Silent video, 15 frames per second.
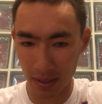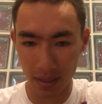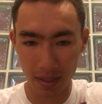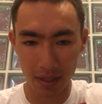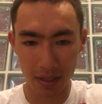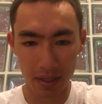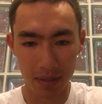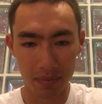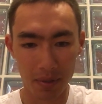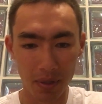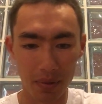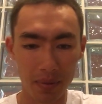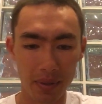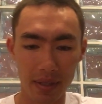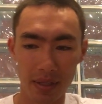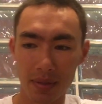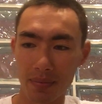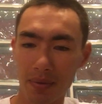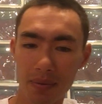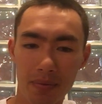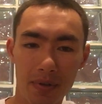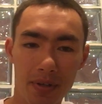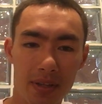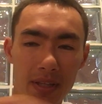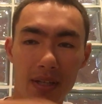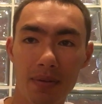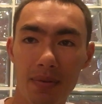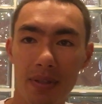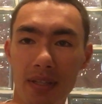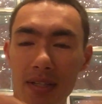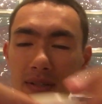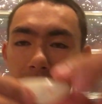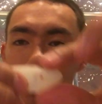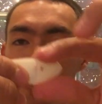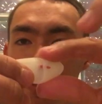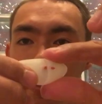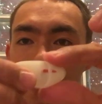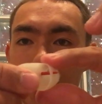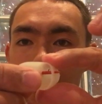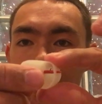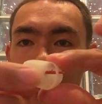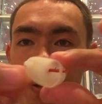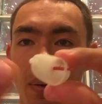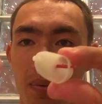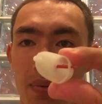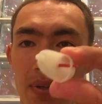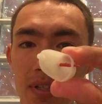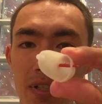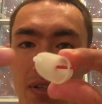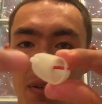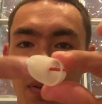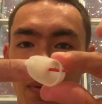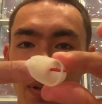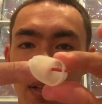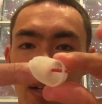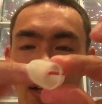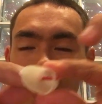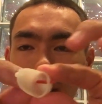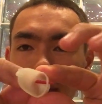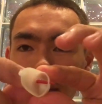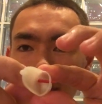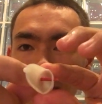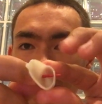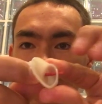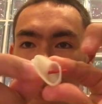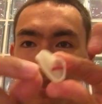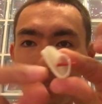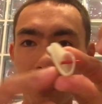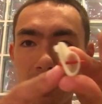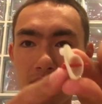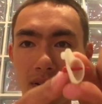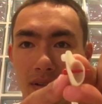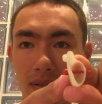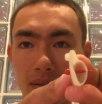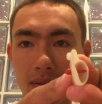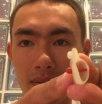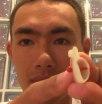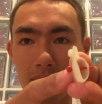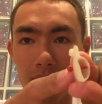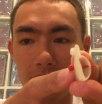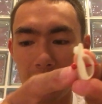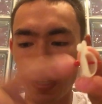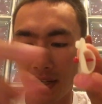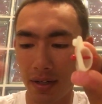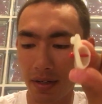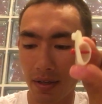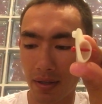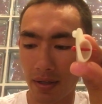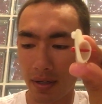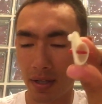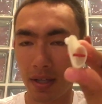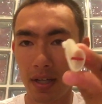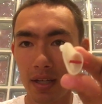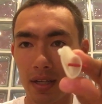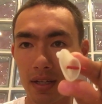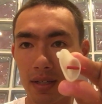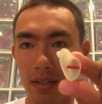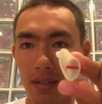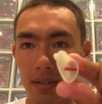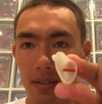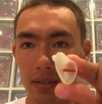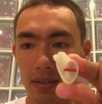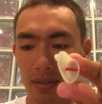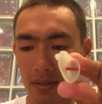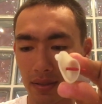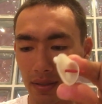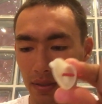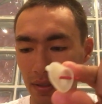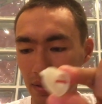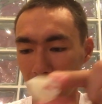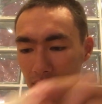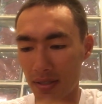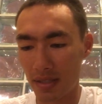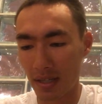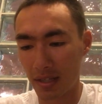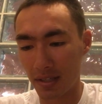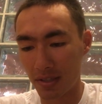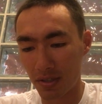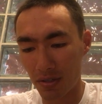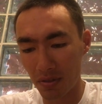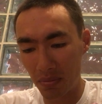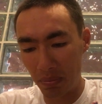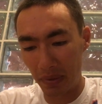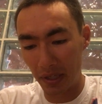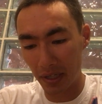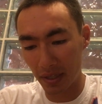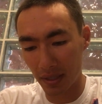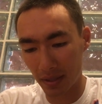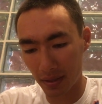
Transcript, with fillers: Um, oh, and then one more thing with this one. Once you thread the line through this little ring here, you'll stick a toothpick